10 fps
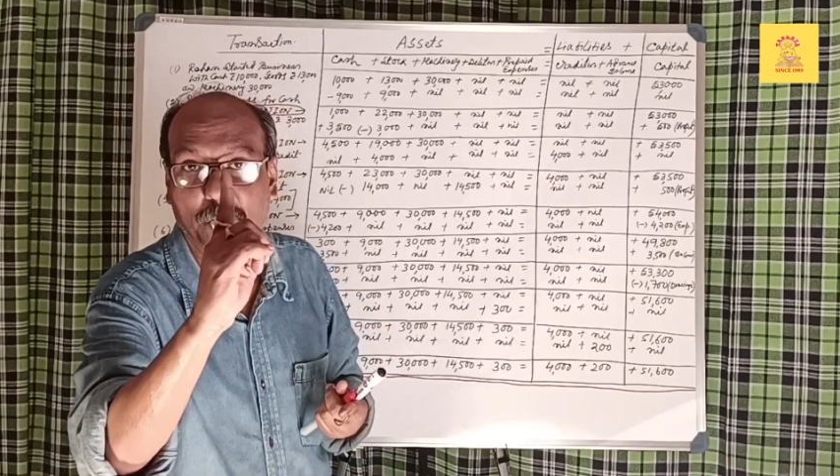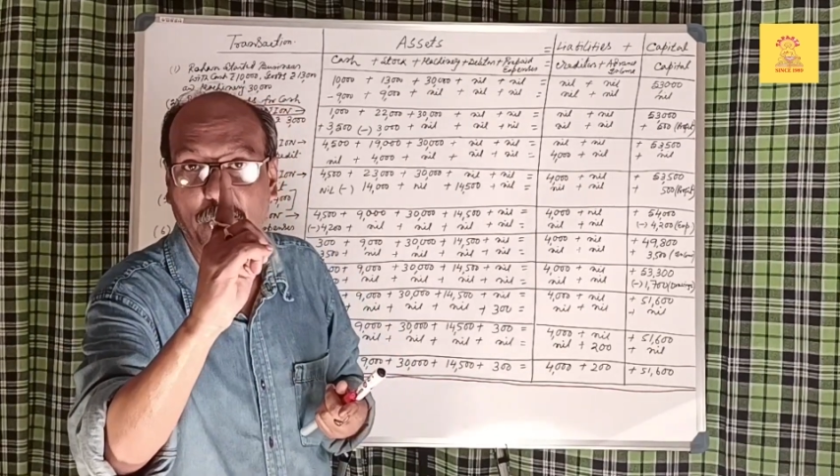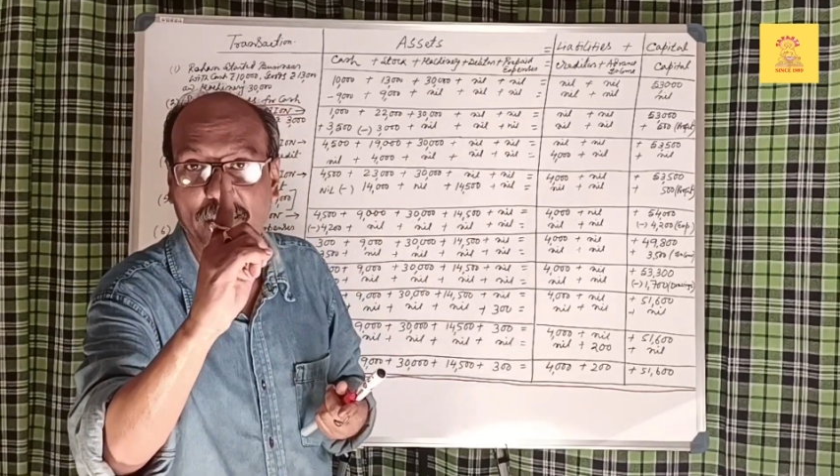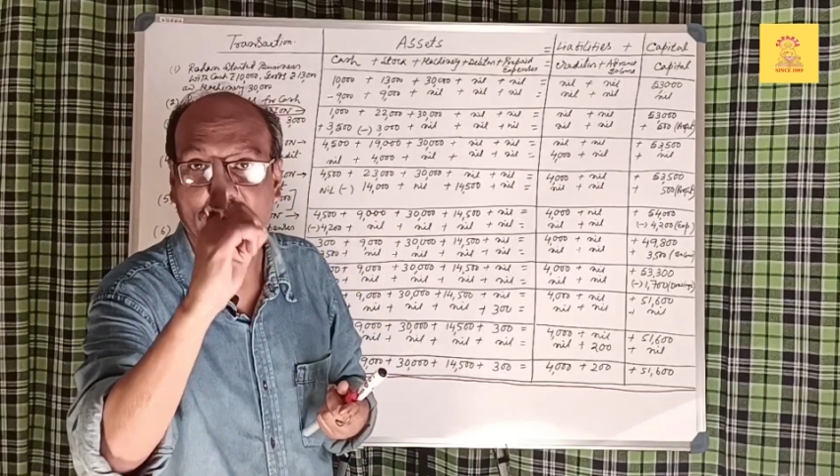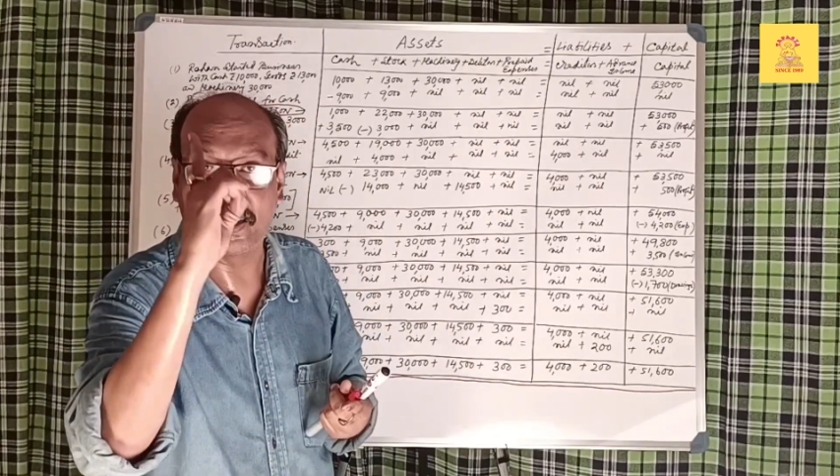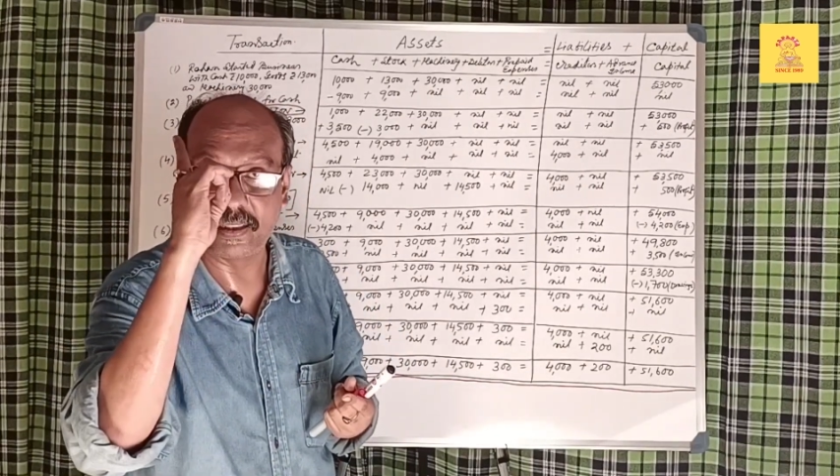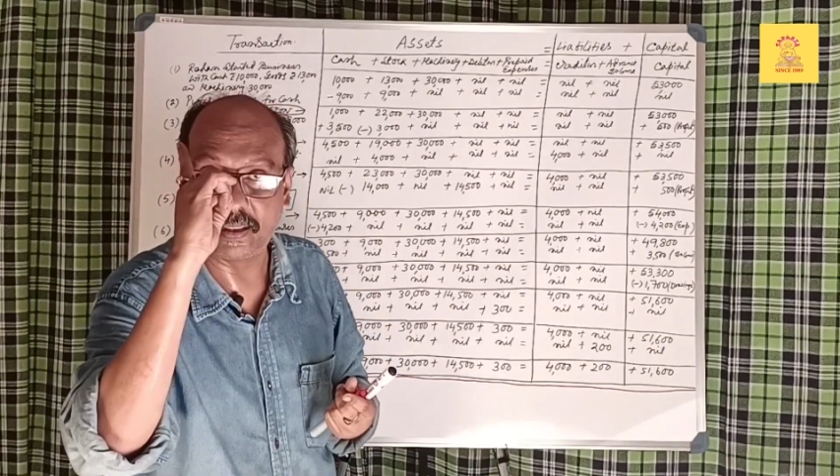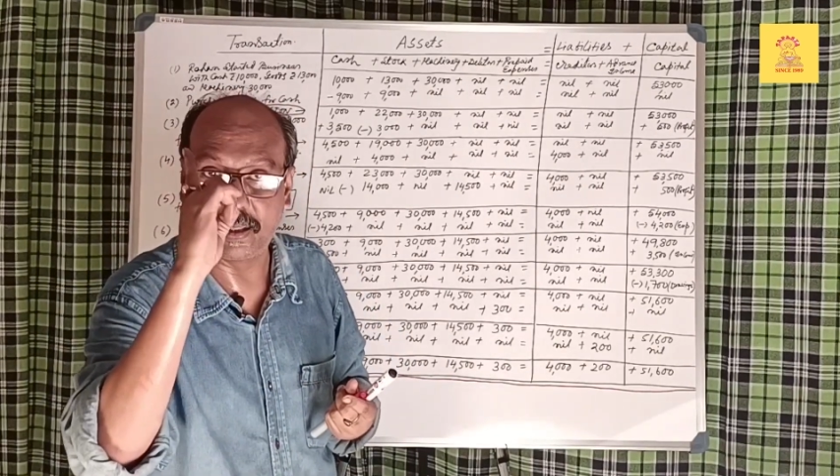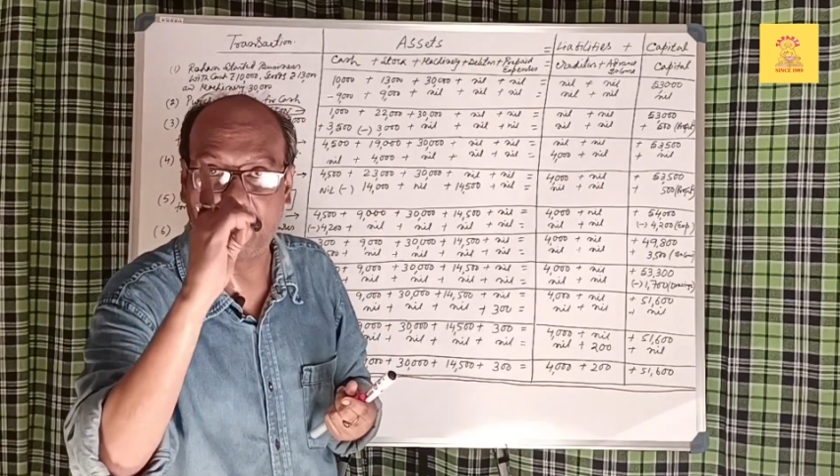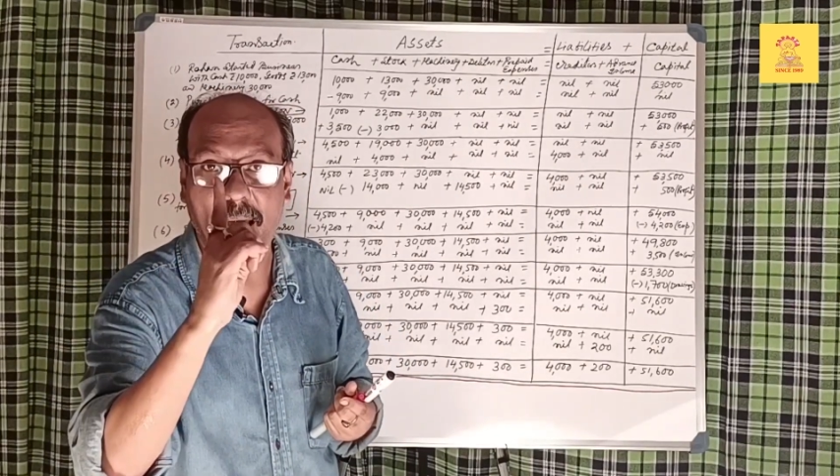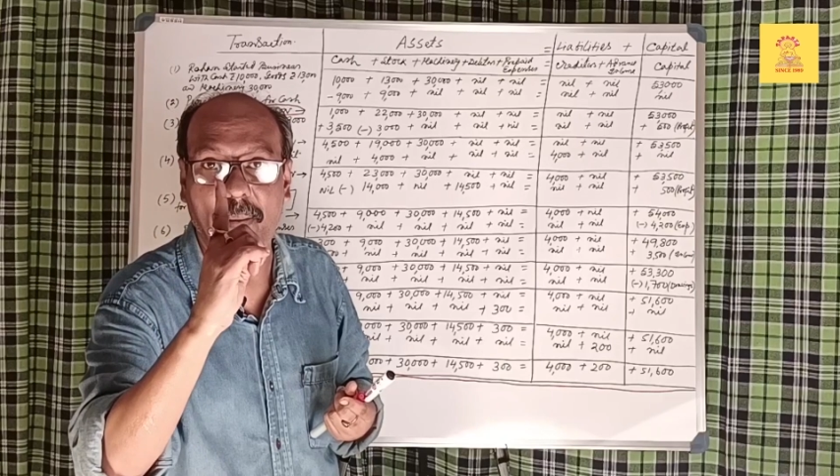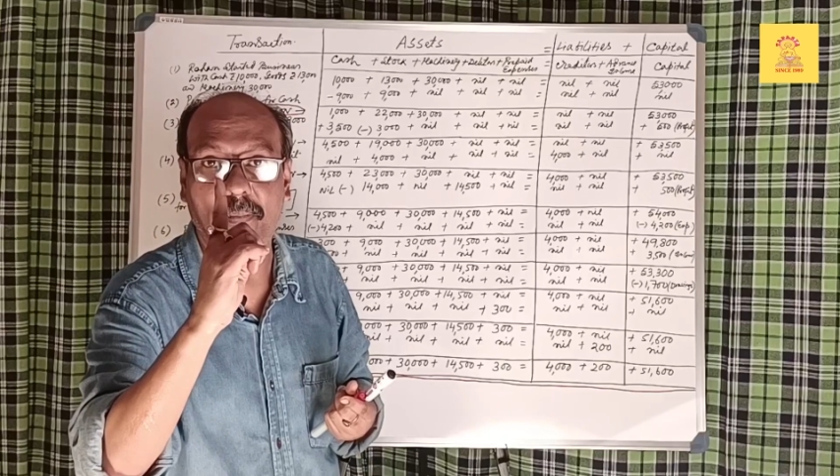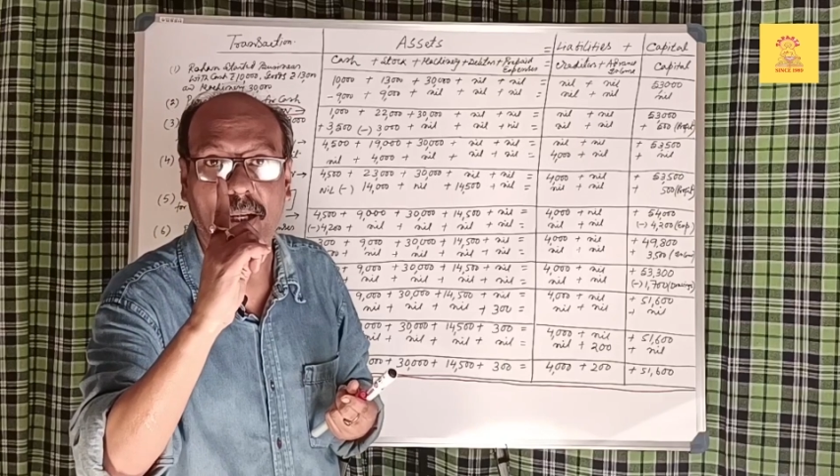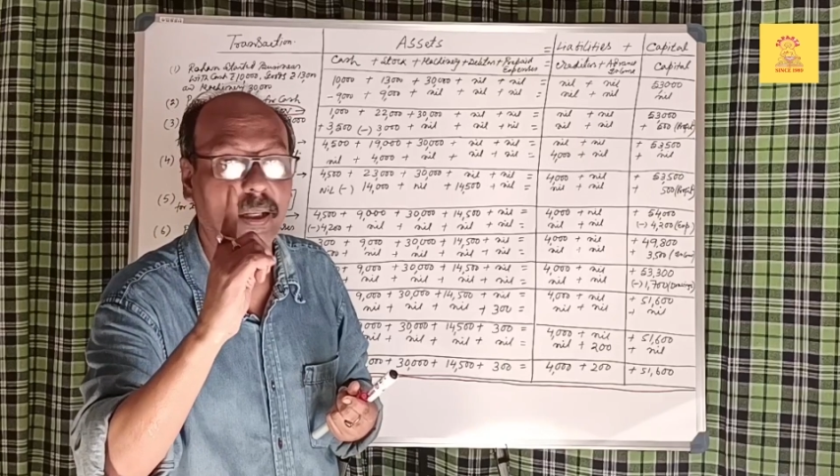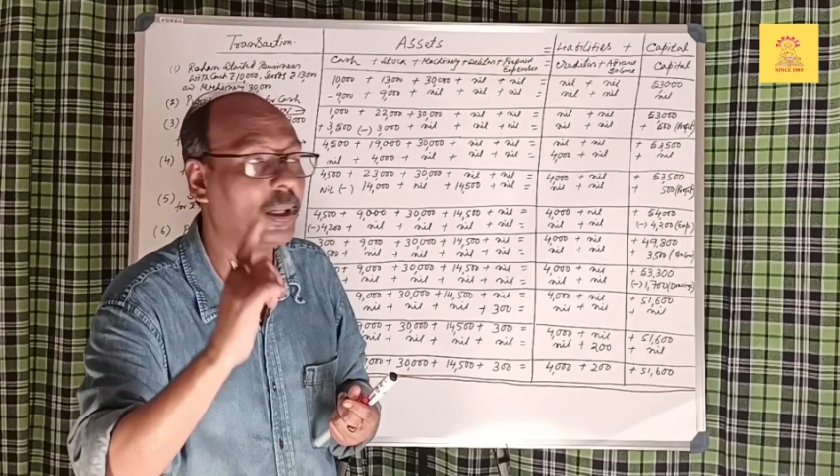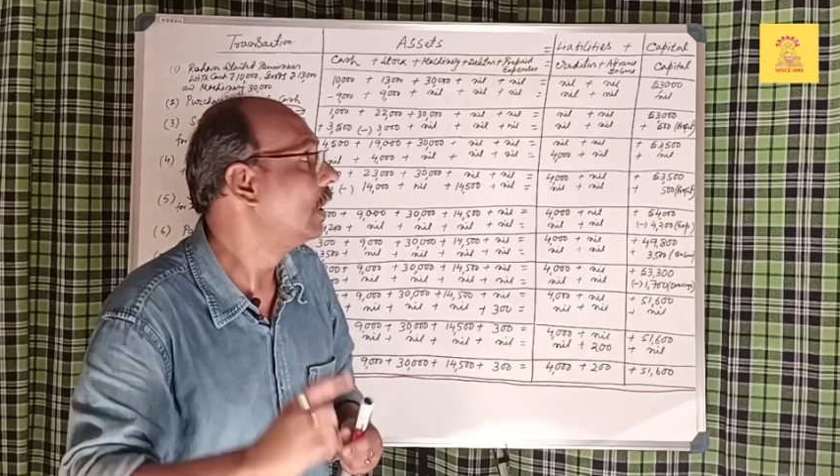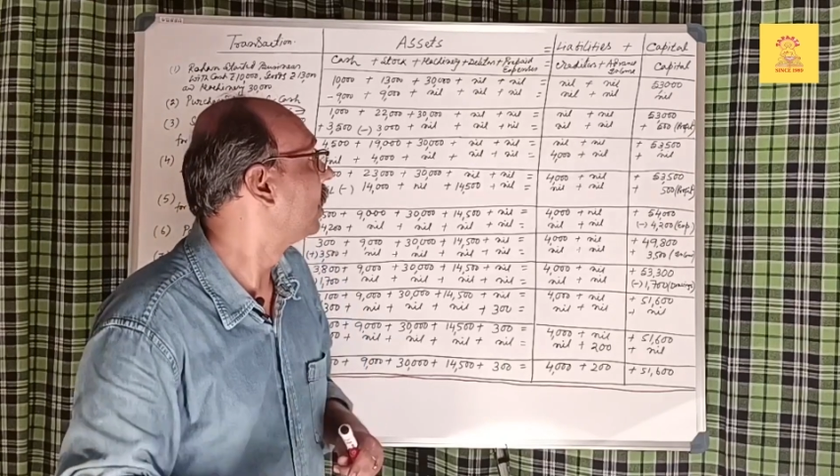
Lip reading: expenses. Remember,